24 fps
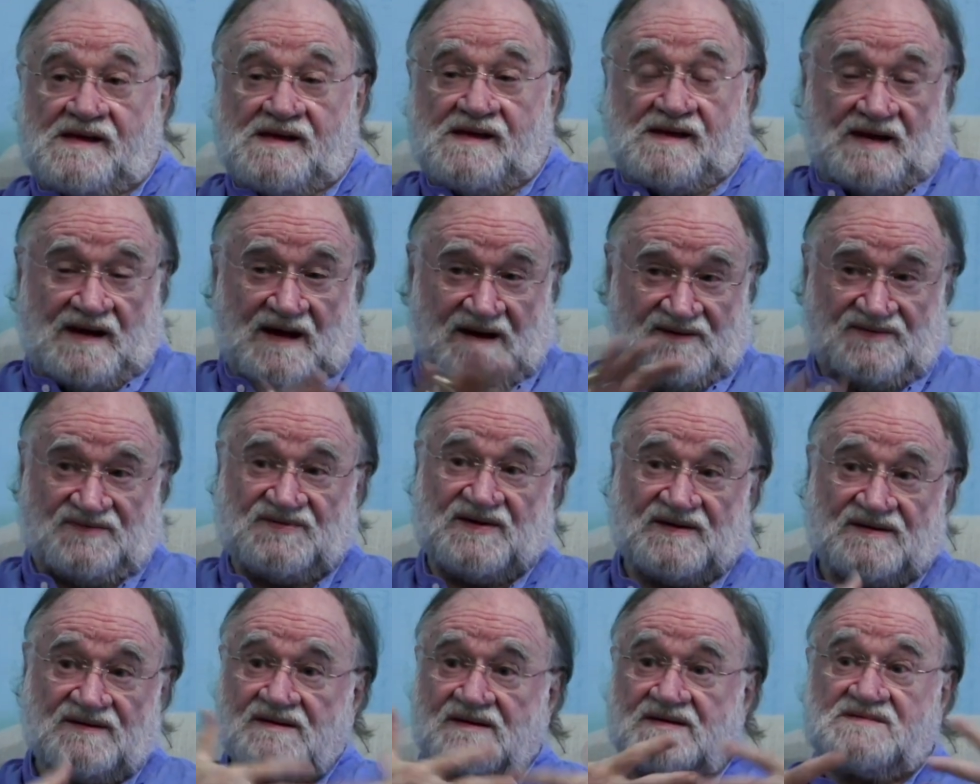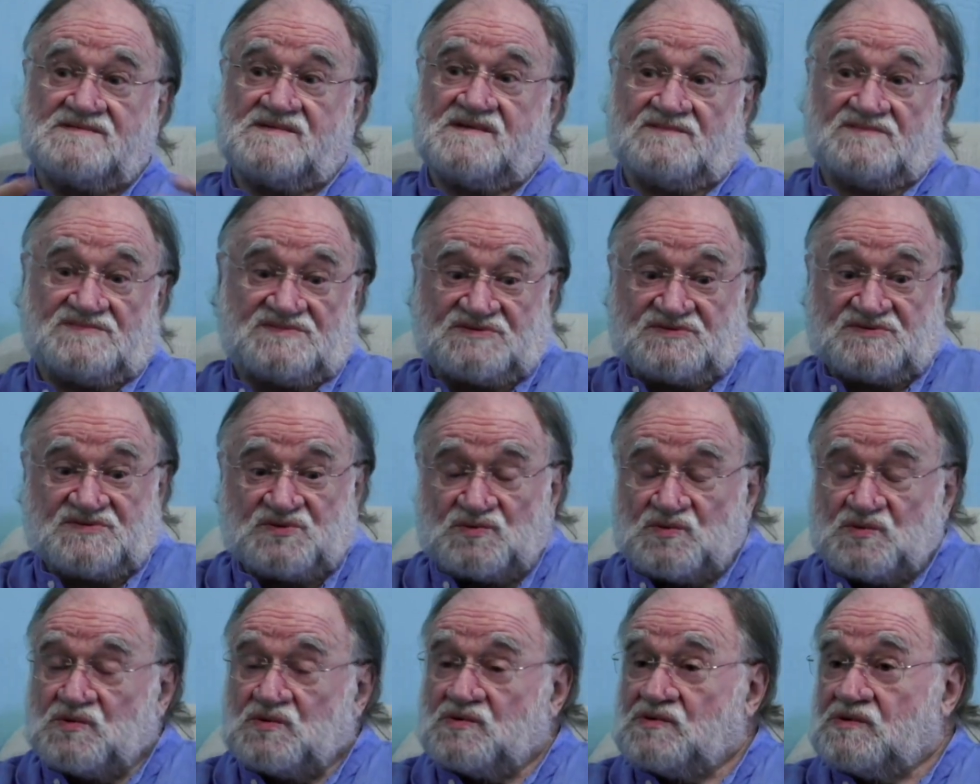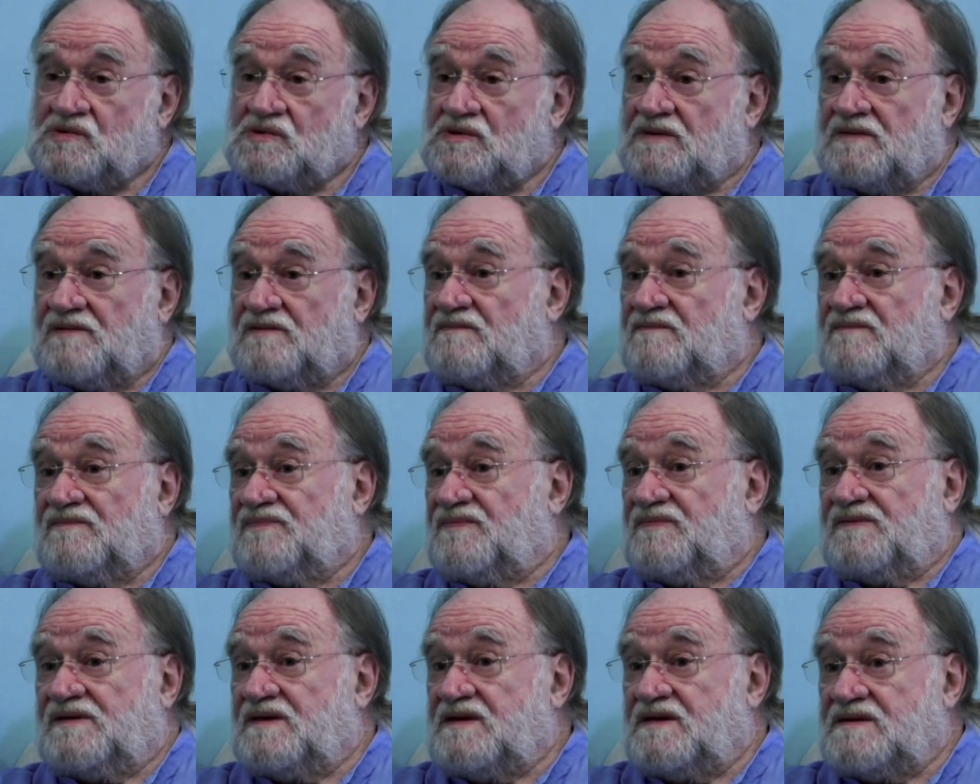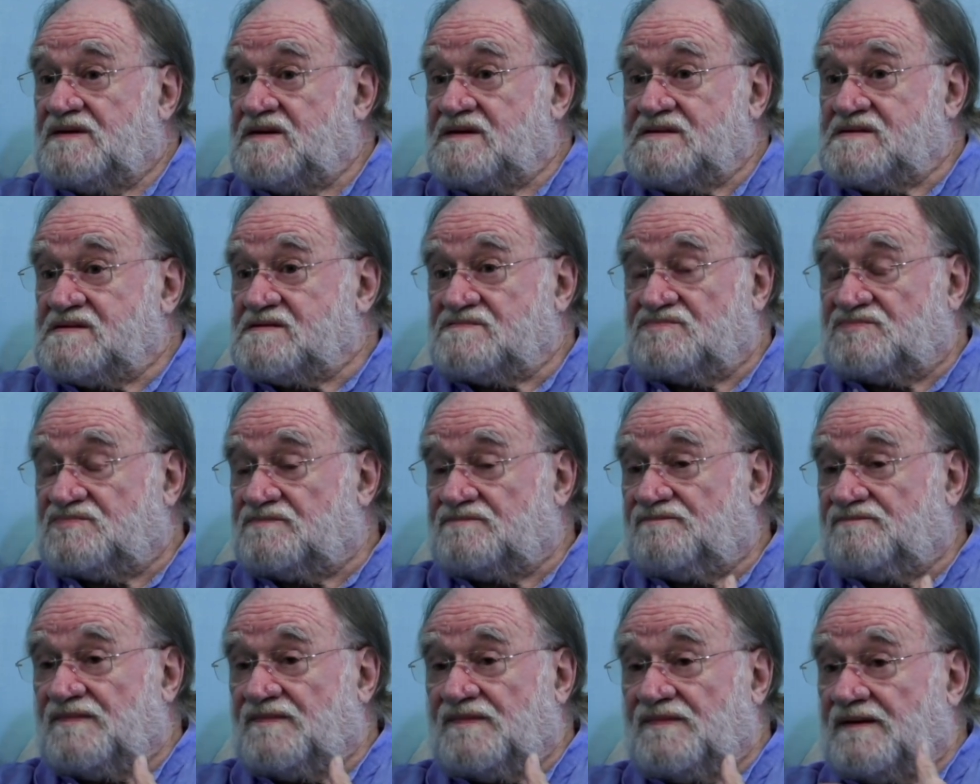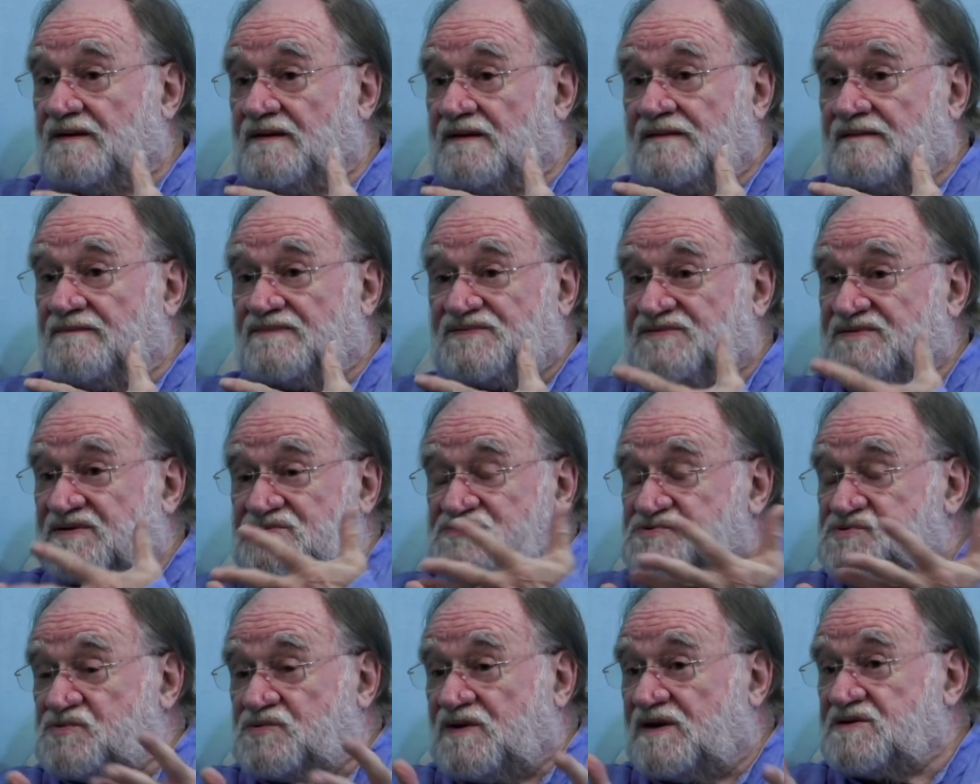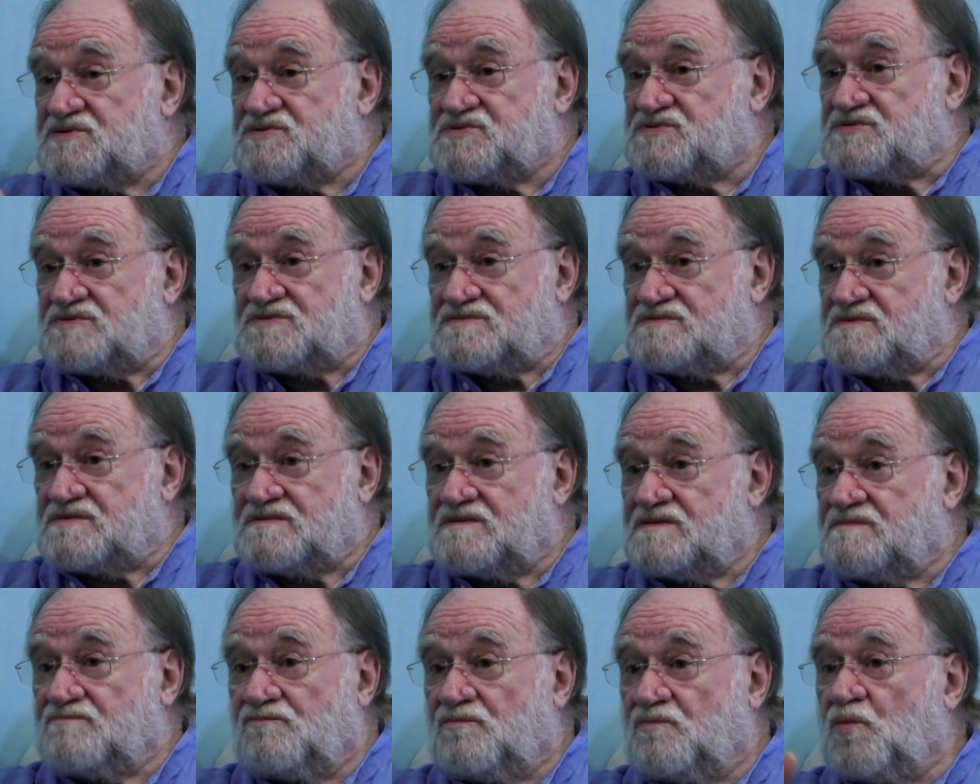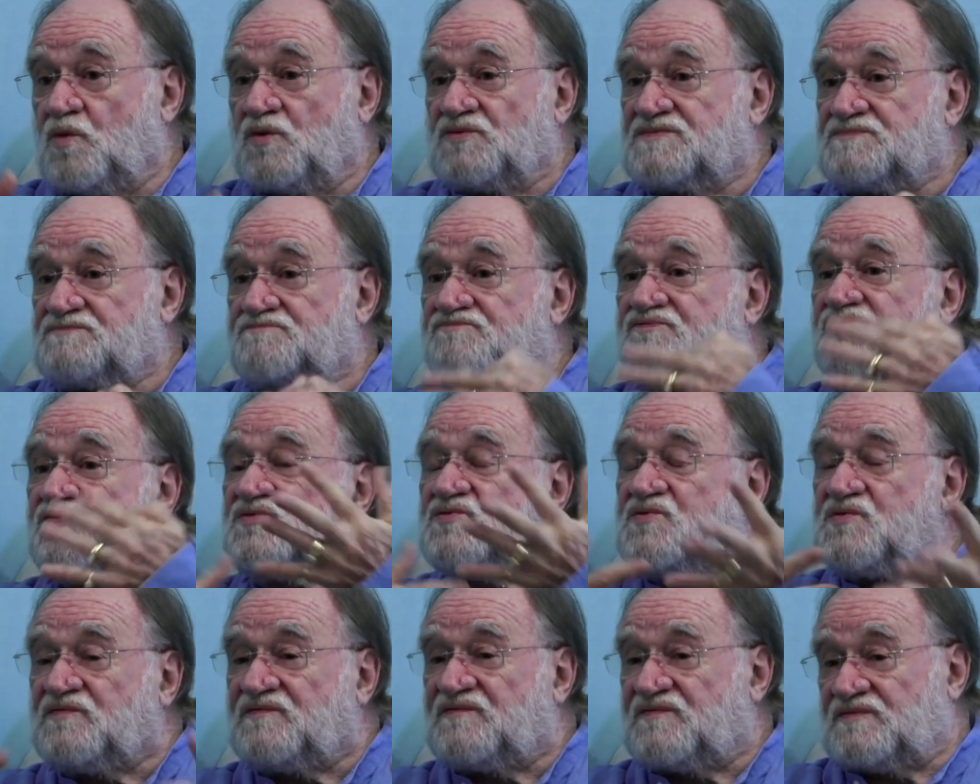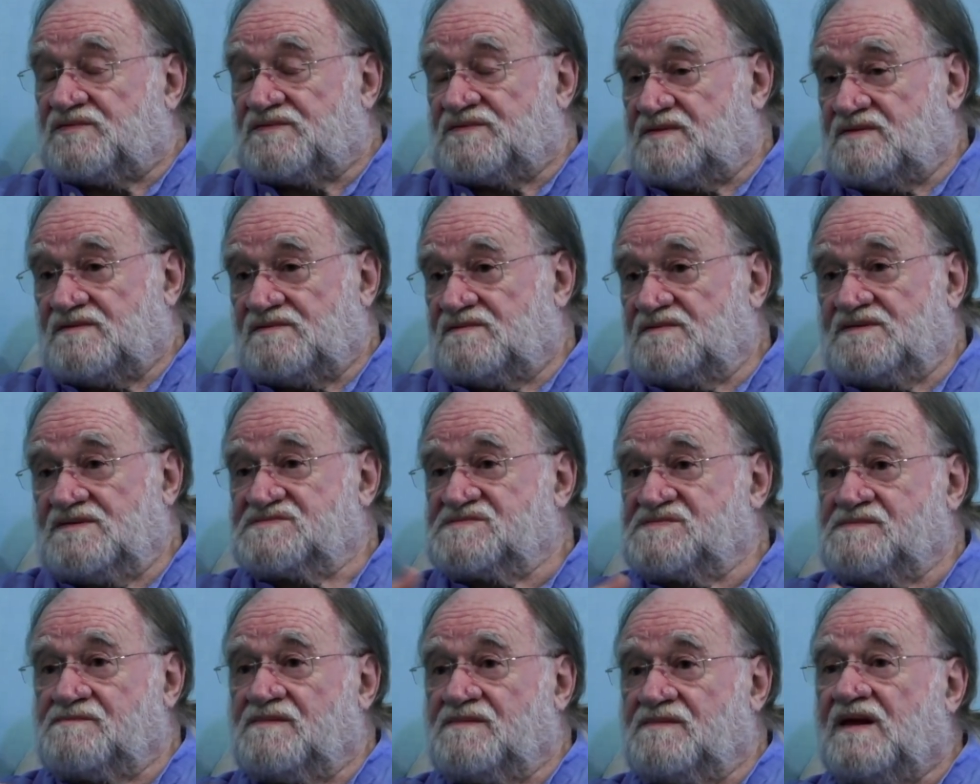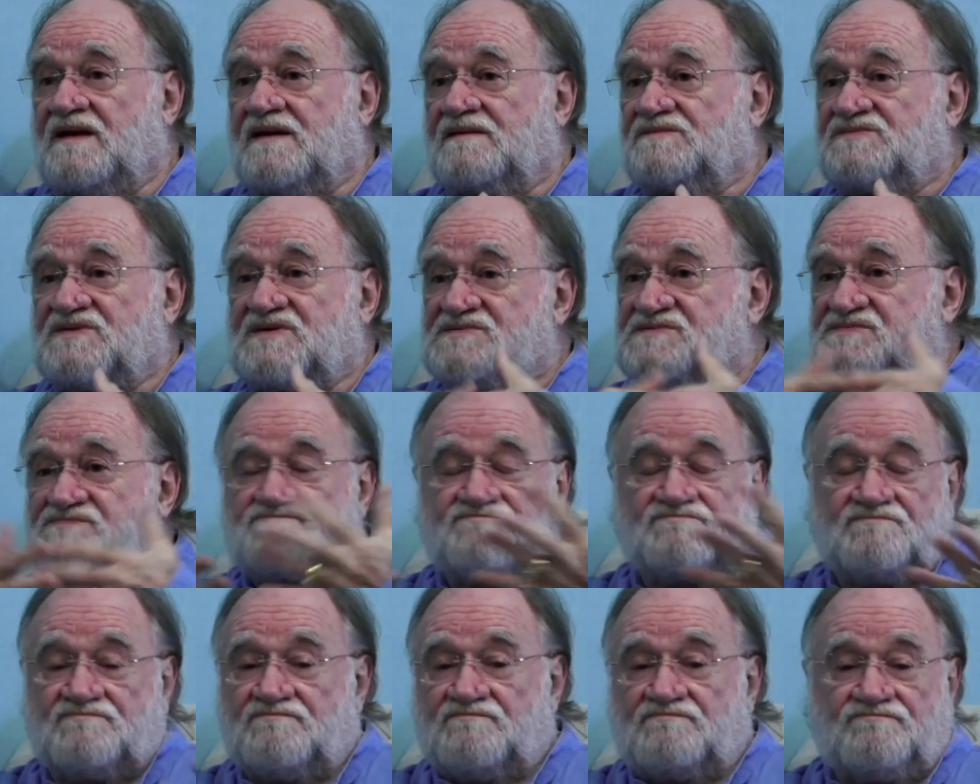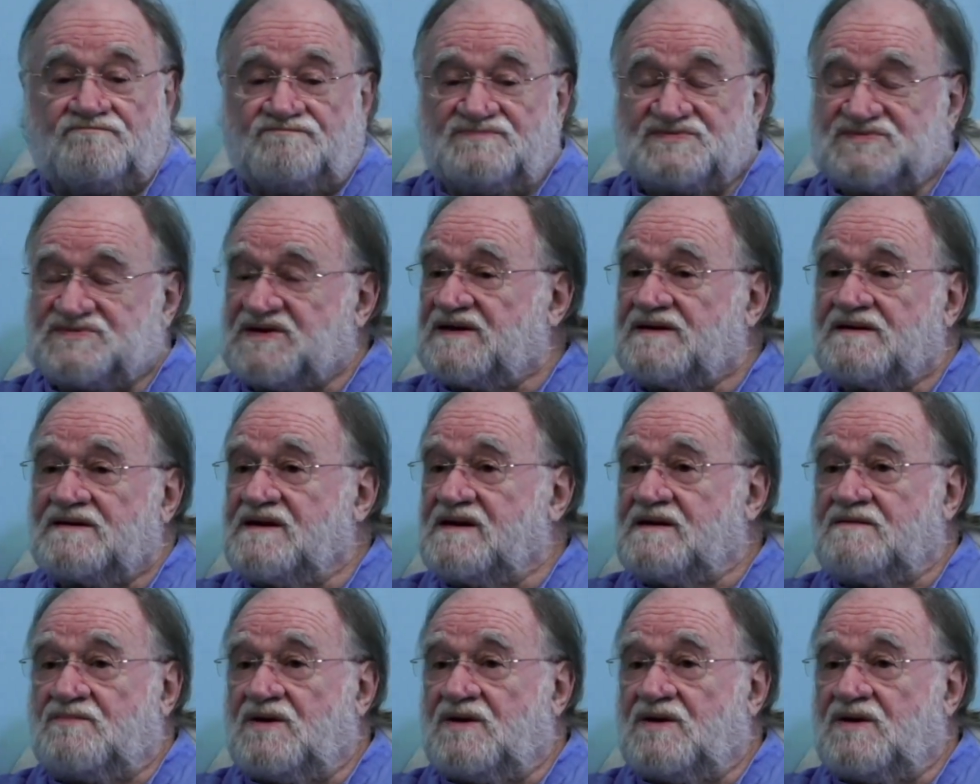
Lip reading: I suddenly saw the situation was proven. It's like just suddenly